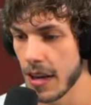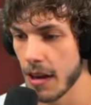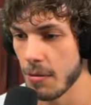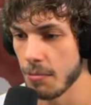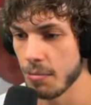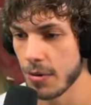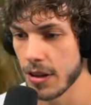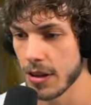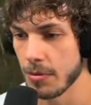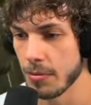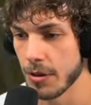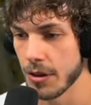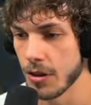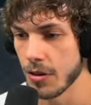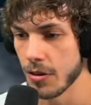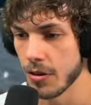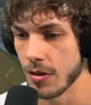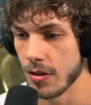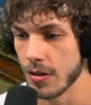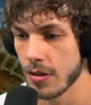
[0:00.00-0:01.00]
the gameplay to be
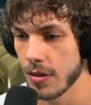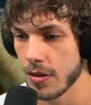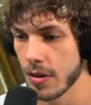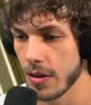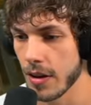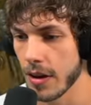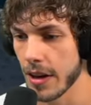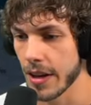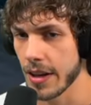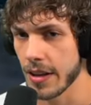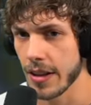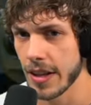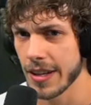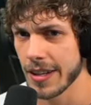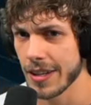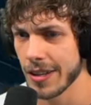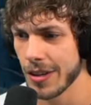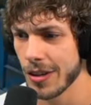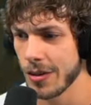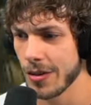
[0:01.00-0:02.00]
good. Like,
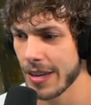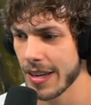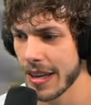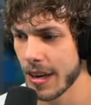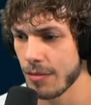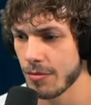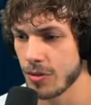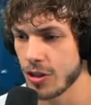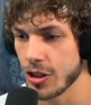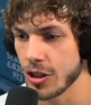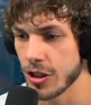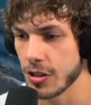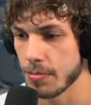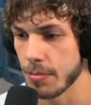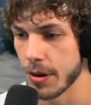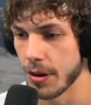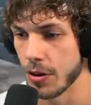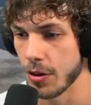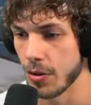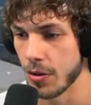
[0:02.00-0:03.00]
like, you know, it can't
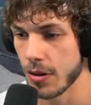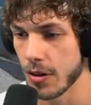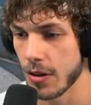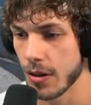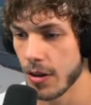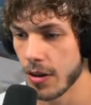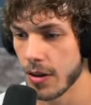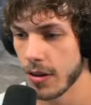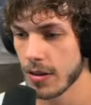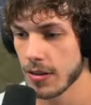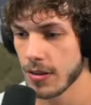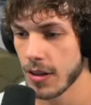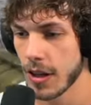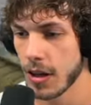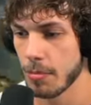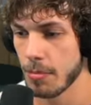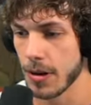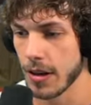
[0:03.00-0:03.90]
just be a nuke. It's got